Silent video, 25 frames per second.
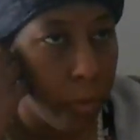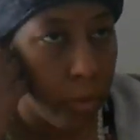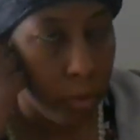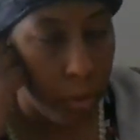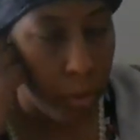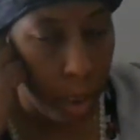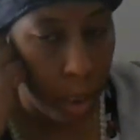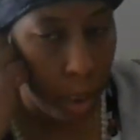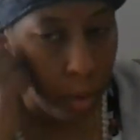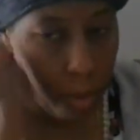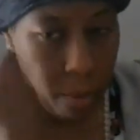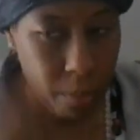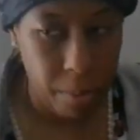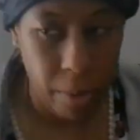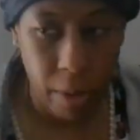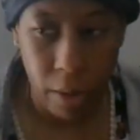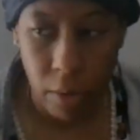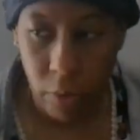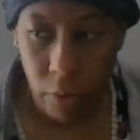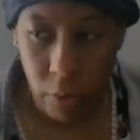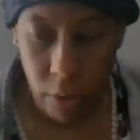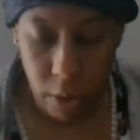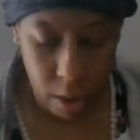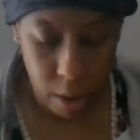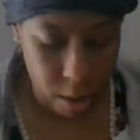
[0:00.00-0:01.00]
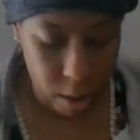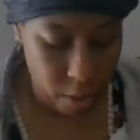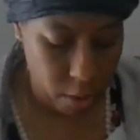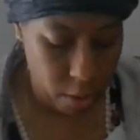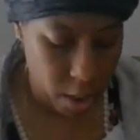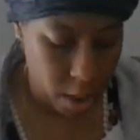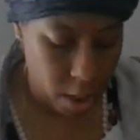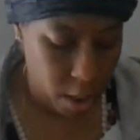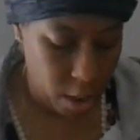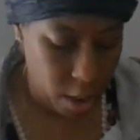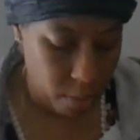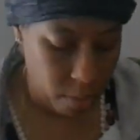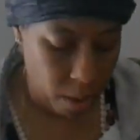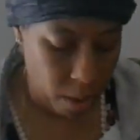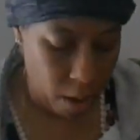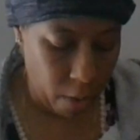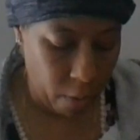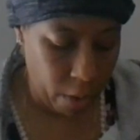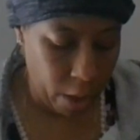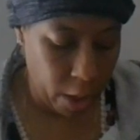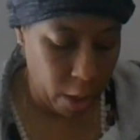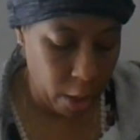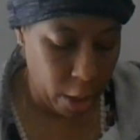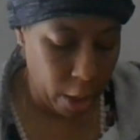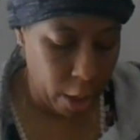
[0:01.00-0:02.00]
I'm playing the video game, not
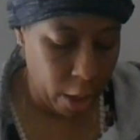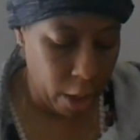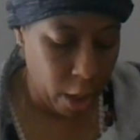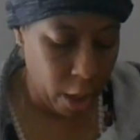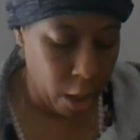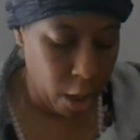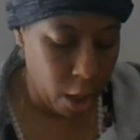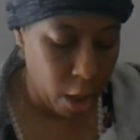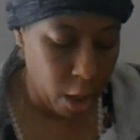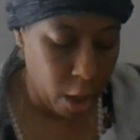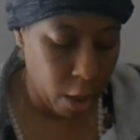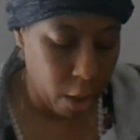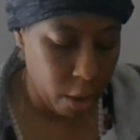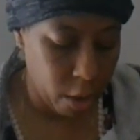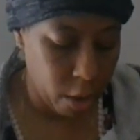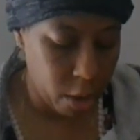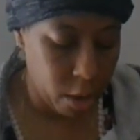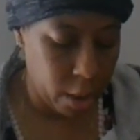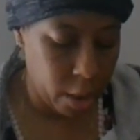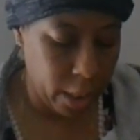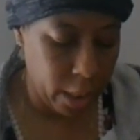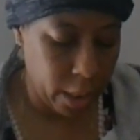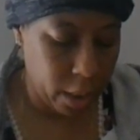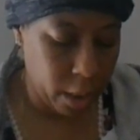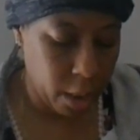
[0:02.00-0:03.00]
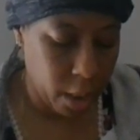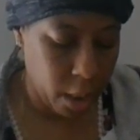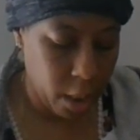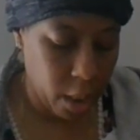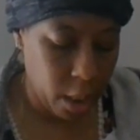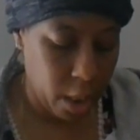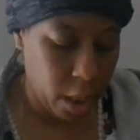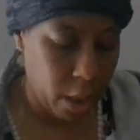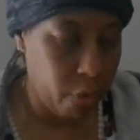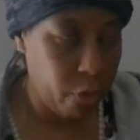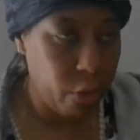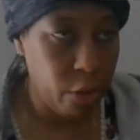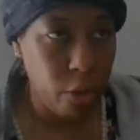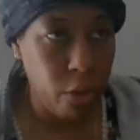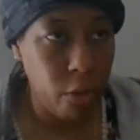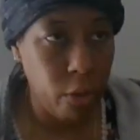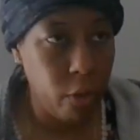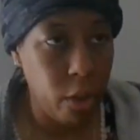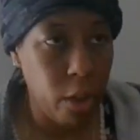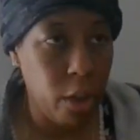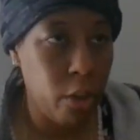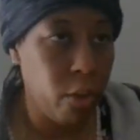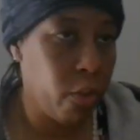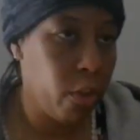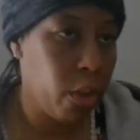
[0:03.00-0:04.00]
right now. Like, if you
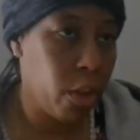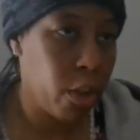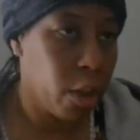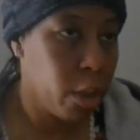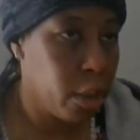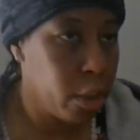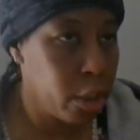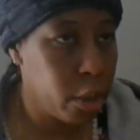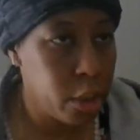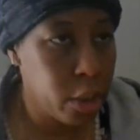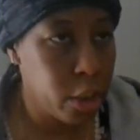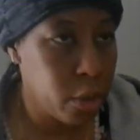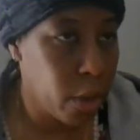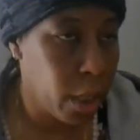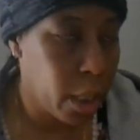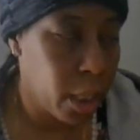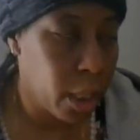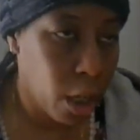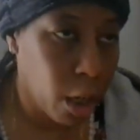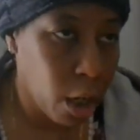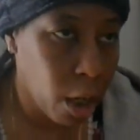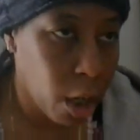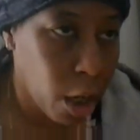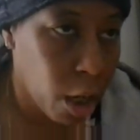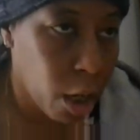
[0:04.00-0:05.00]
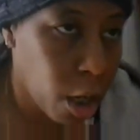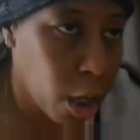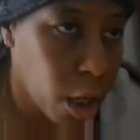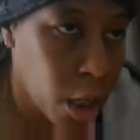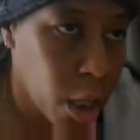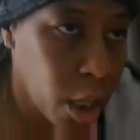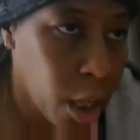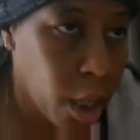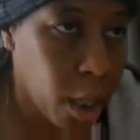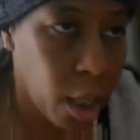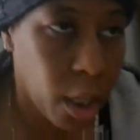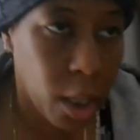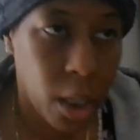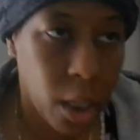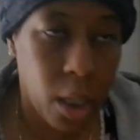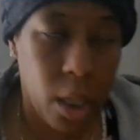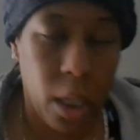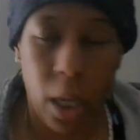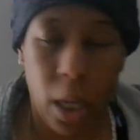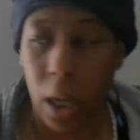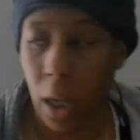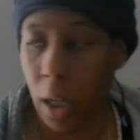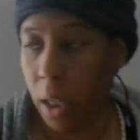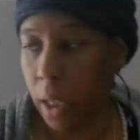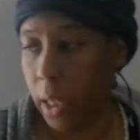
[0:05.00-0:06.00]
even heard you at all,
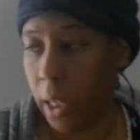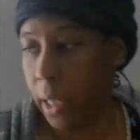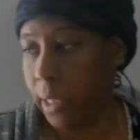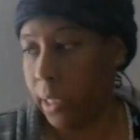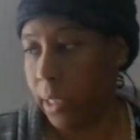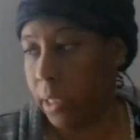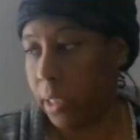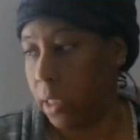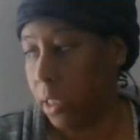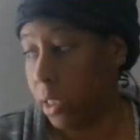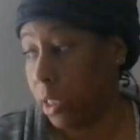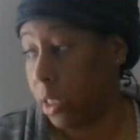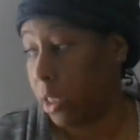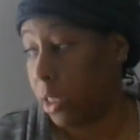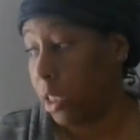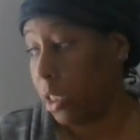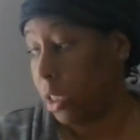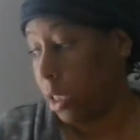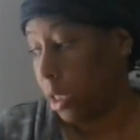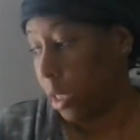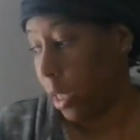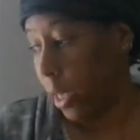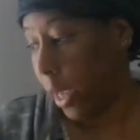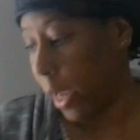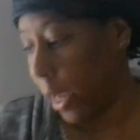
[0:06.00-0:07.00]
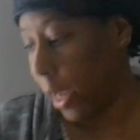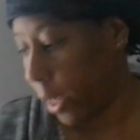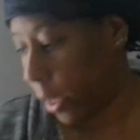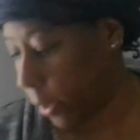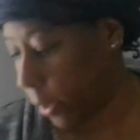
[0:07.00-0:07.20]
and you're just like,